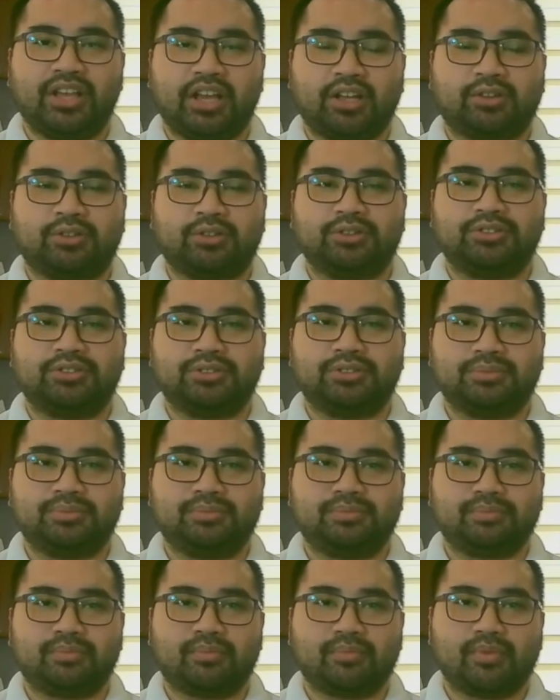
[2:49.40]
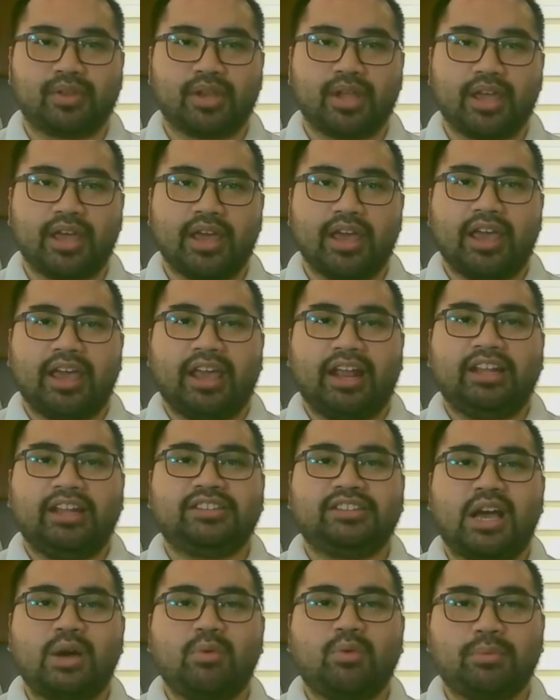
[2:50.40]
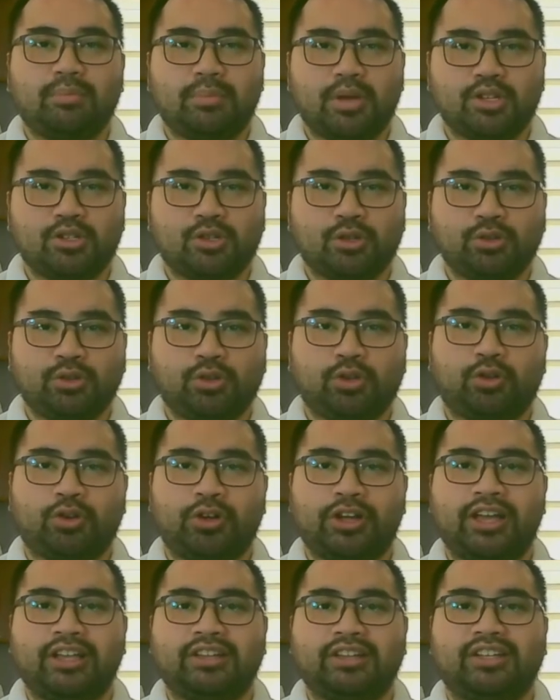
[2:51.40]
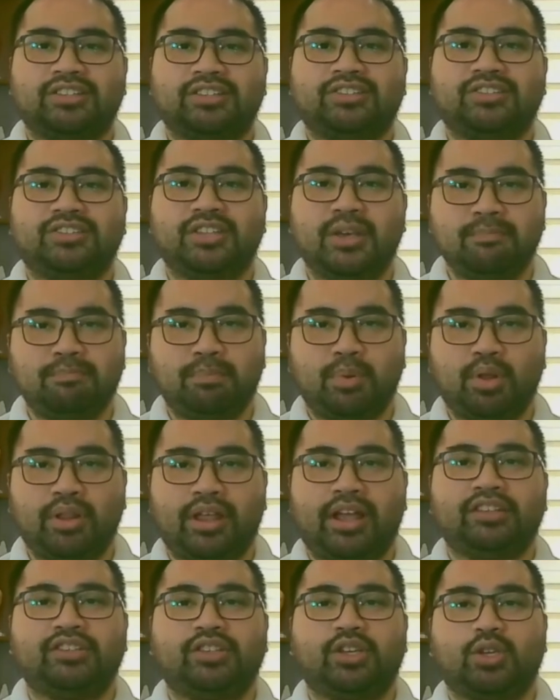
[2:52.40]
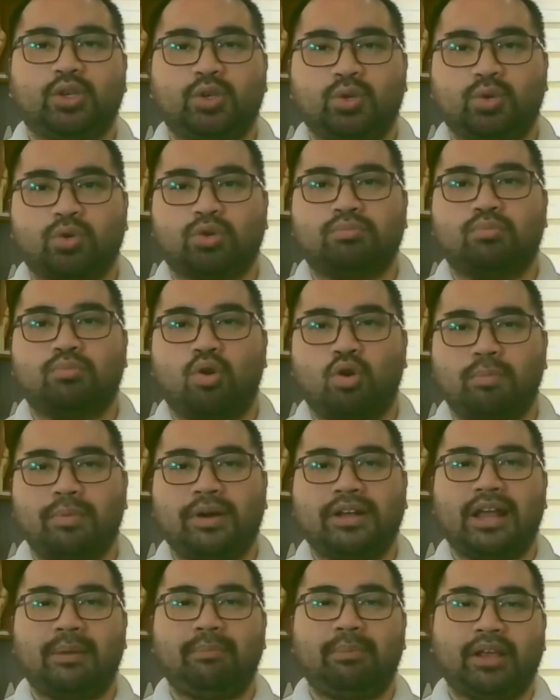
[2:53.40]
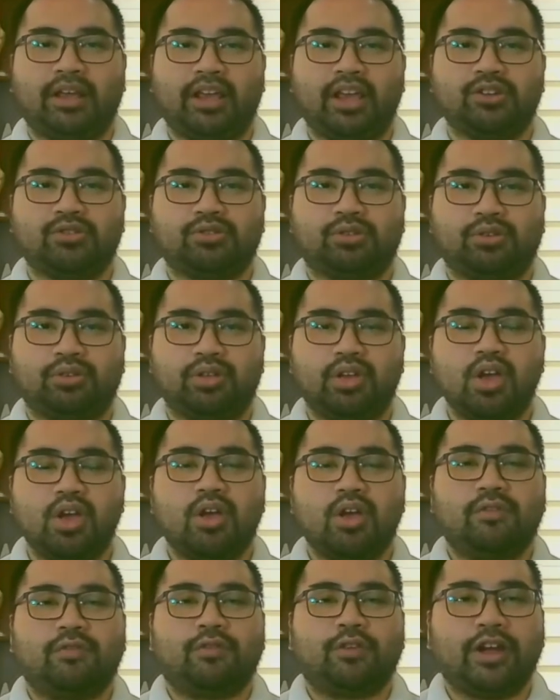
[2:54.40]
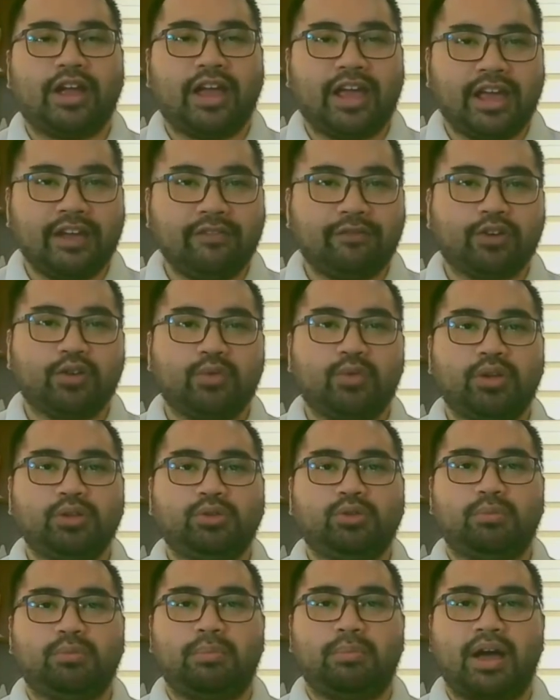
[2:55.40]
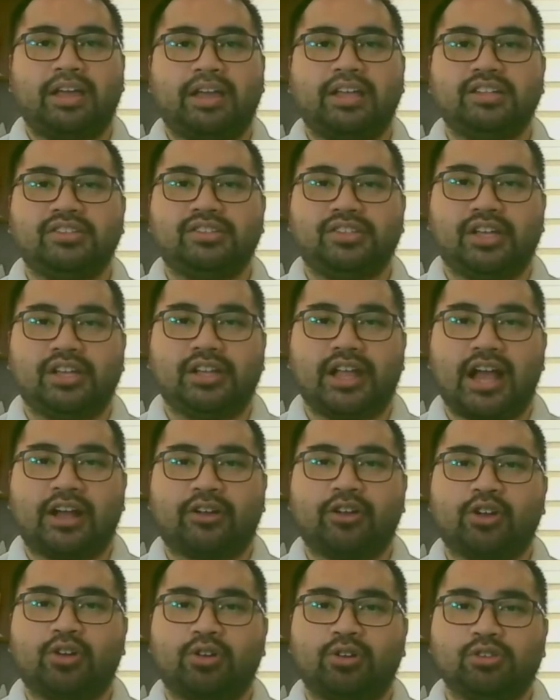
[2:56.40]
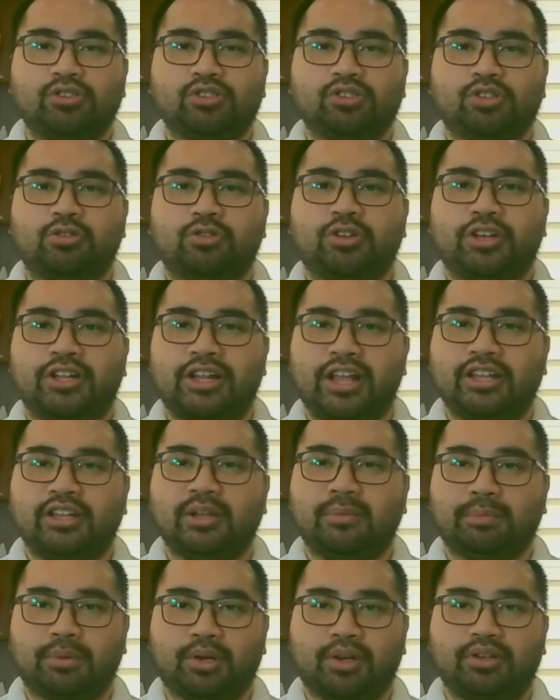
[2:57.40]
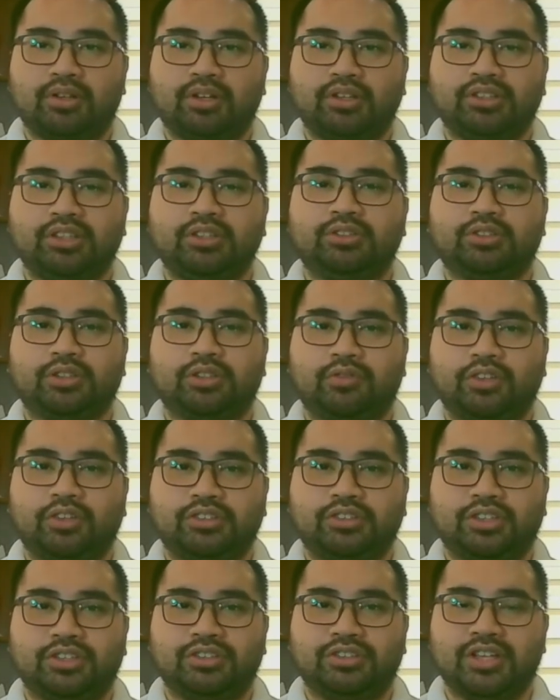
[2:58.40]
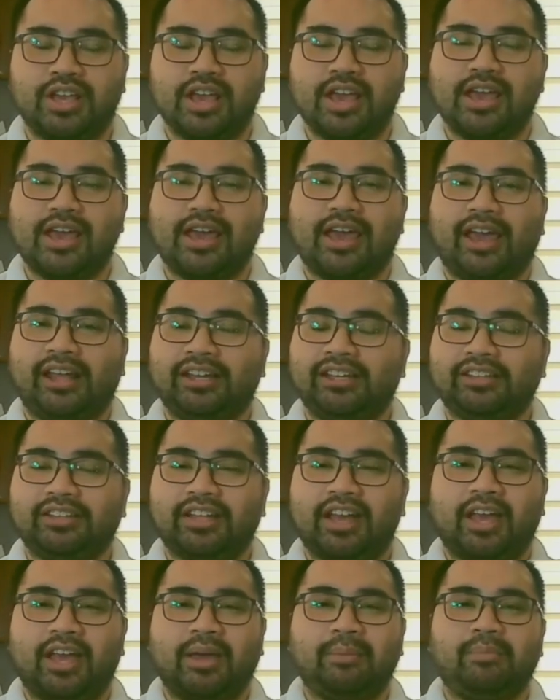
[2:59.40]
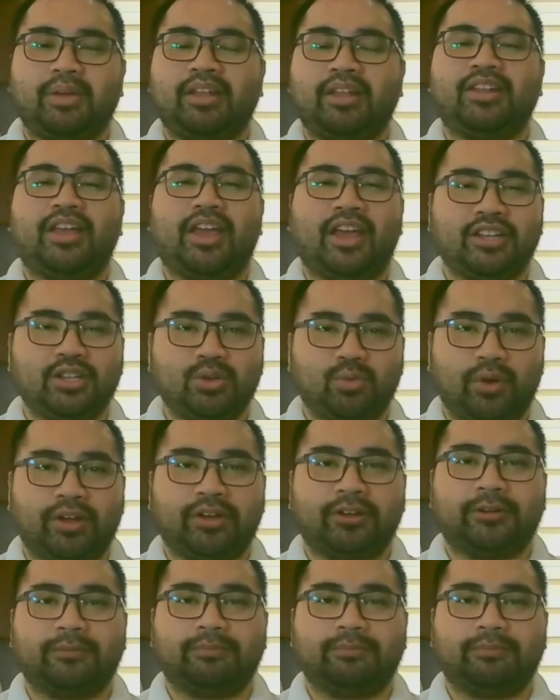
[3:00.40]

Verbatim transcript: sectors. It is our mission to create a simple and secure mobile application for everyone to buy and sell agriculture related products and services anytime and anywhere.